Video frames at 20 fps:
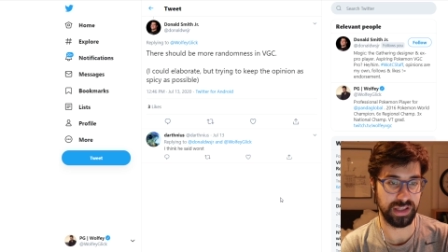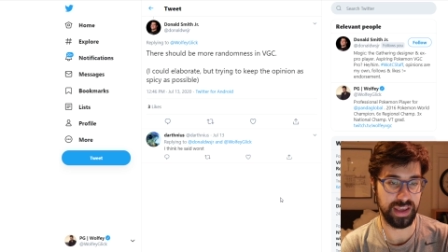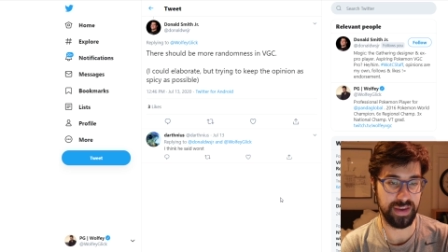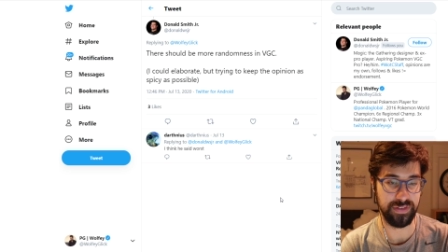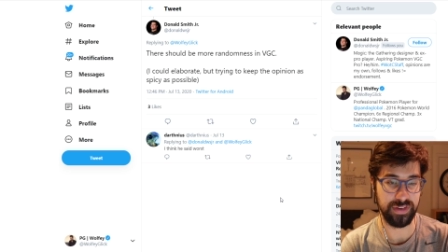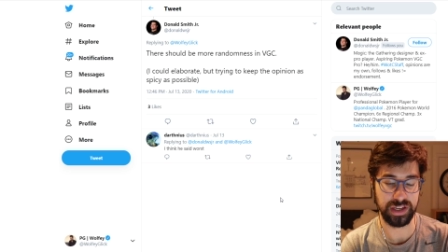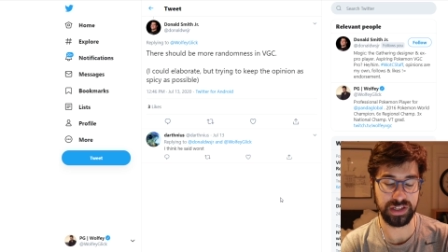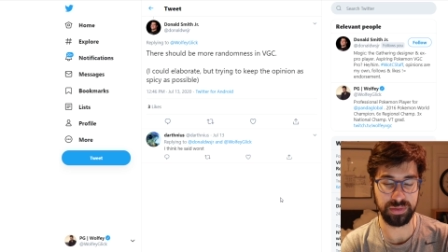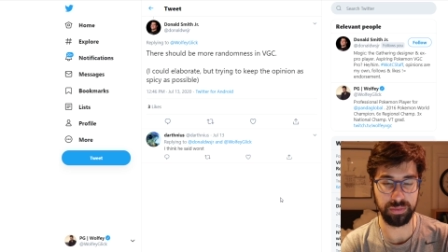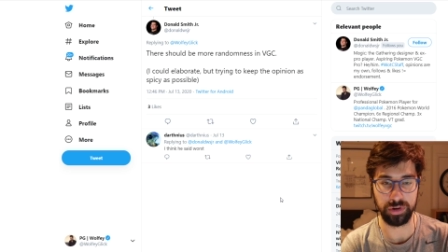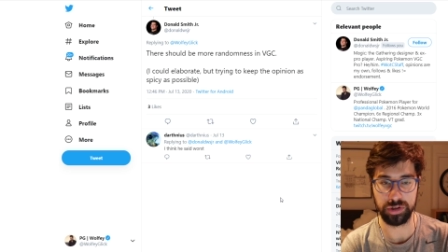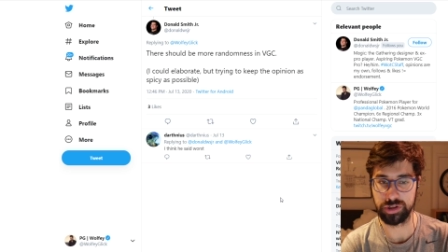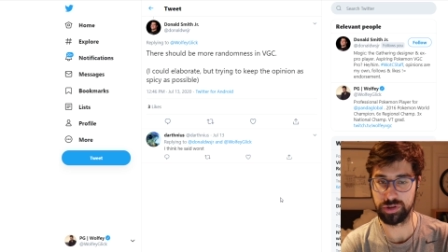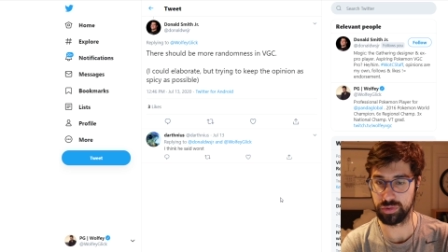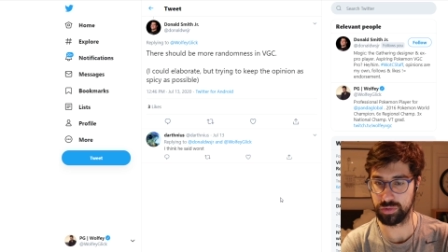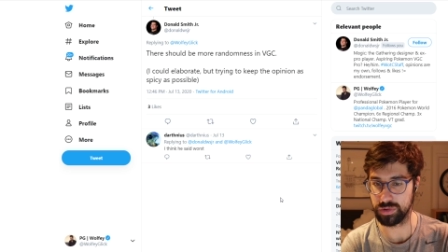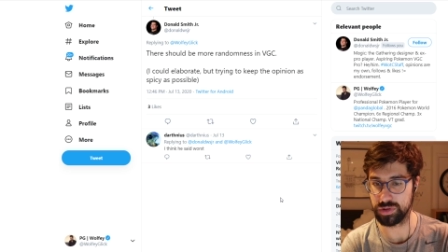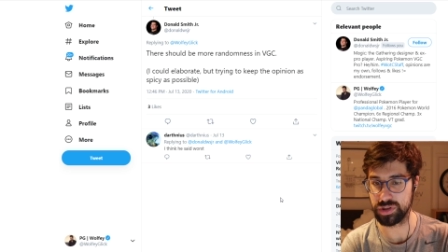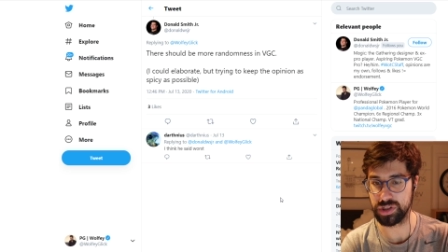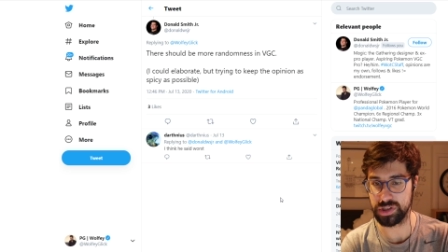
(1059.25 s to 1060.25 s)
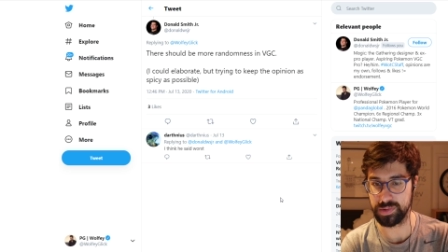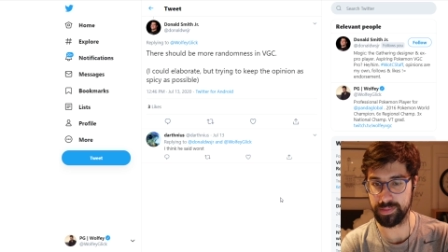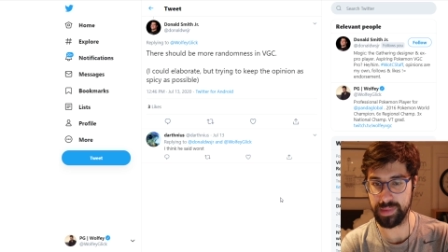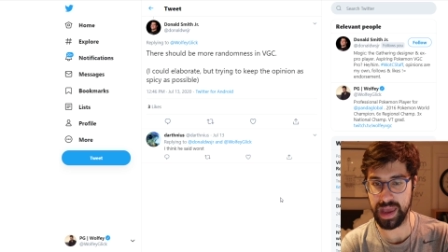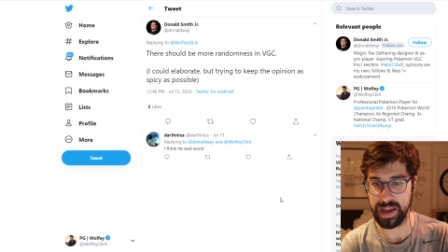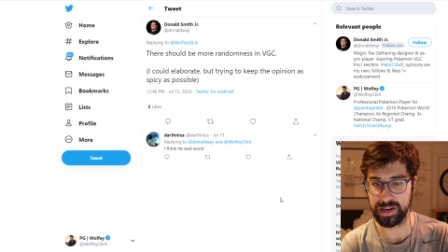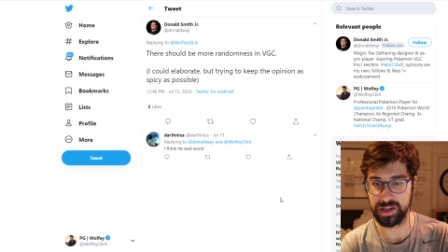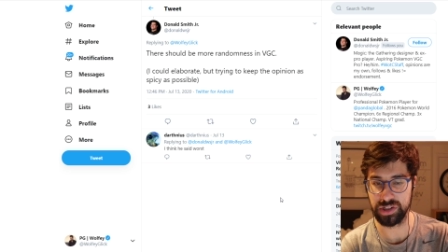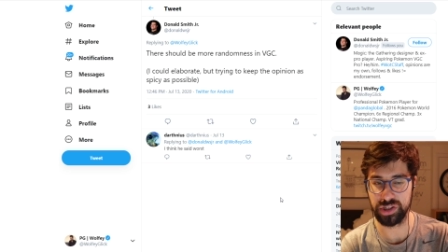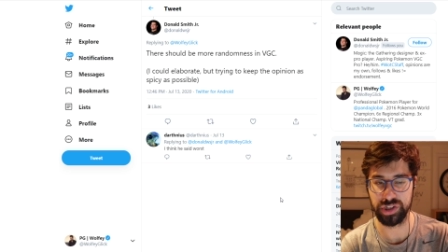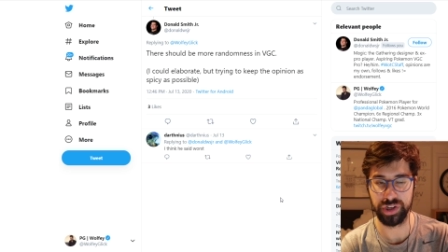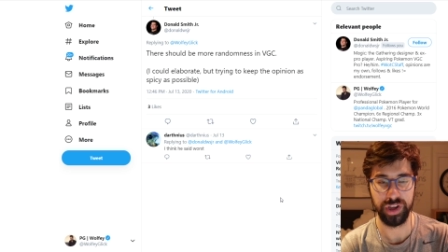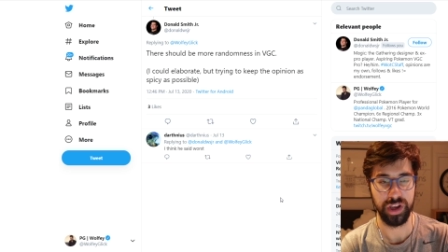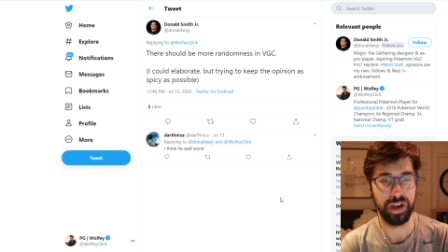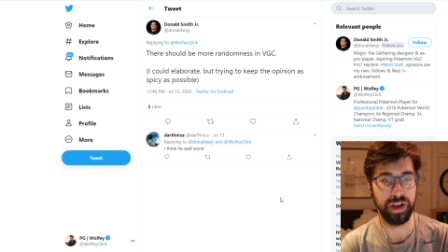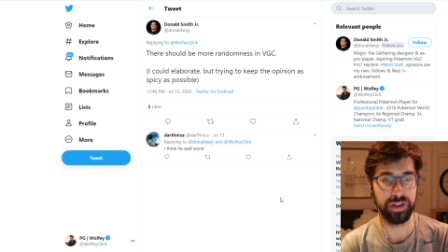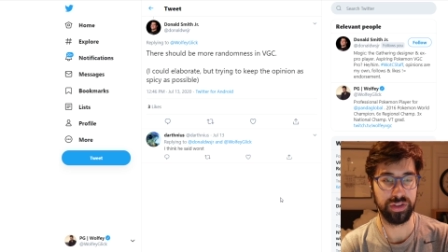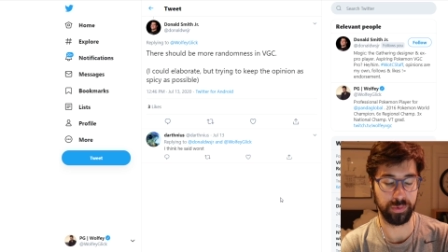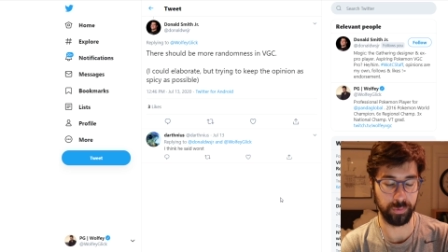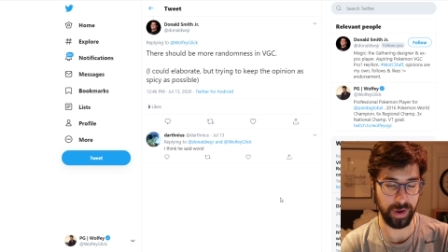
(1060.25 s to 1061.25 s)
giving us more tools to manage
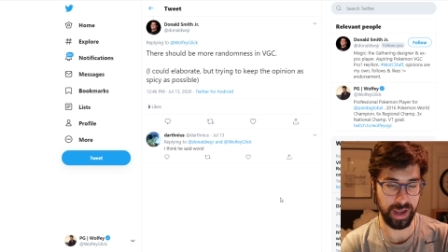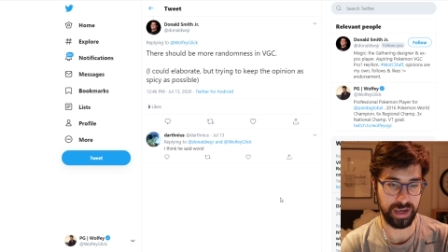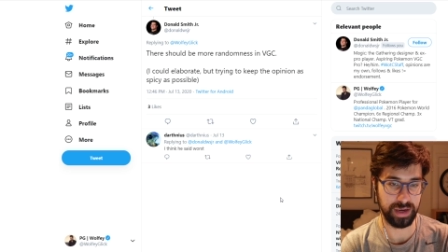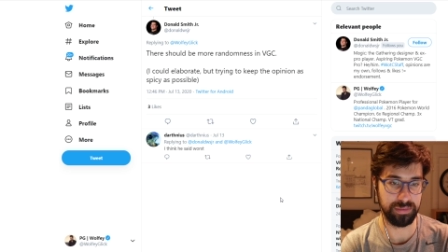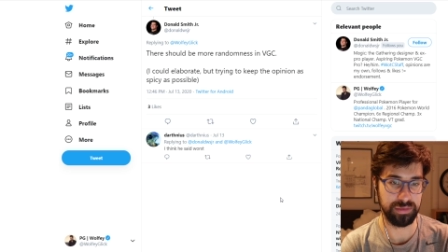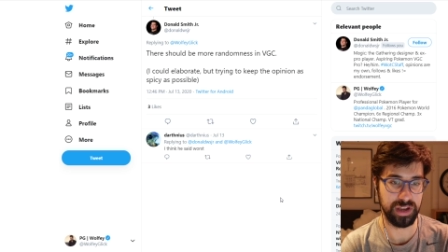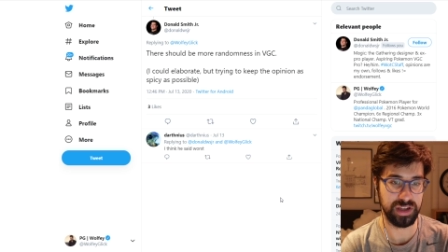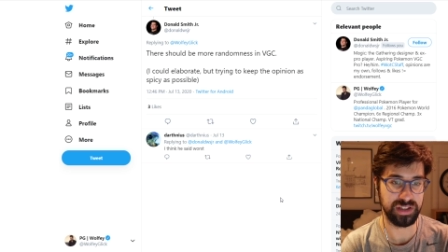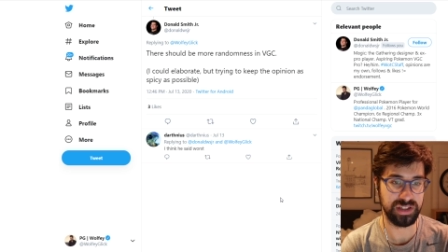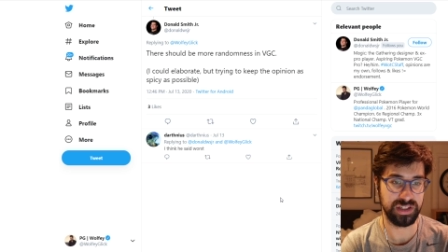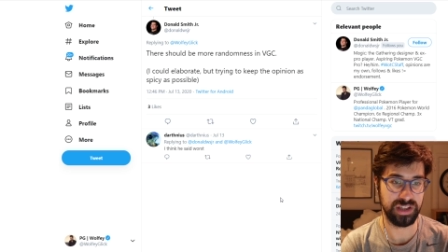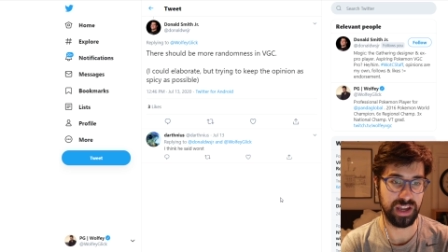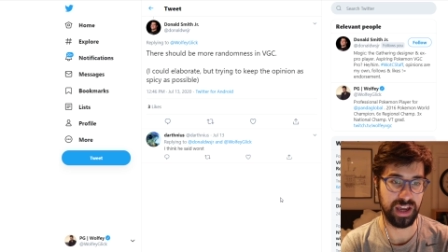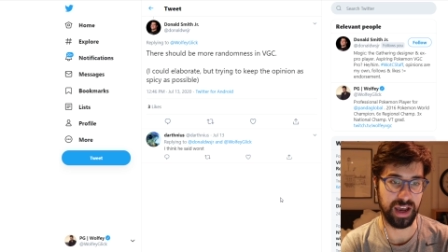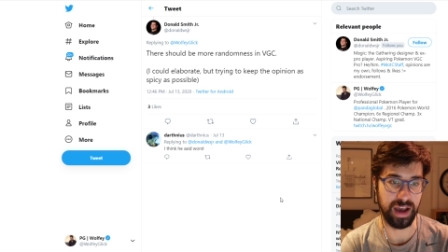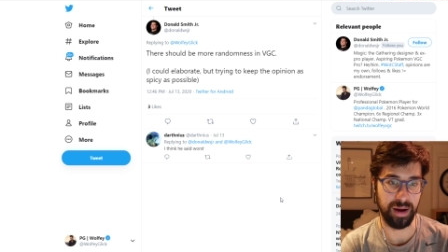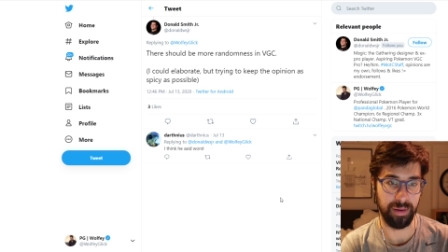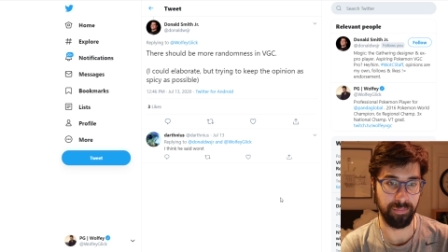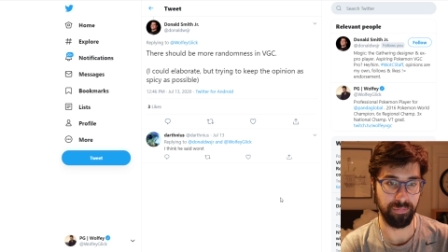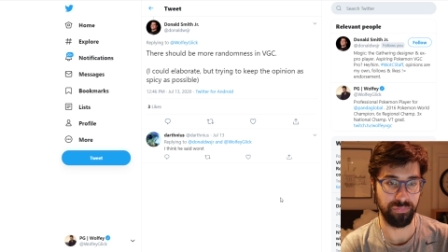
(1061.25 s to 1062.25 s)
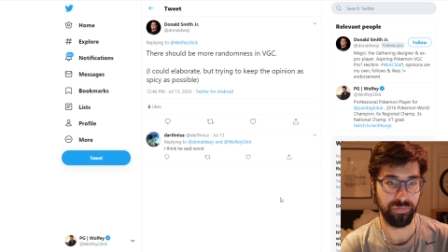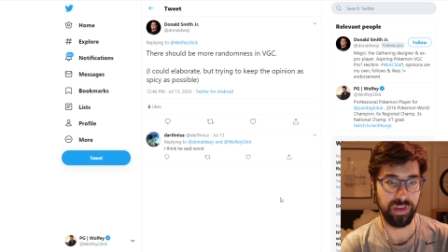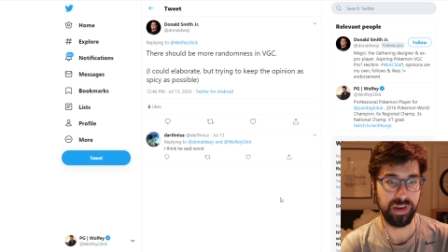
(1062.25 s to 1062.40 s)
the randomness um,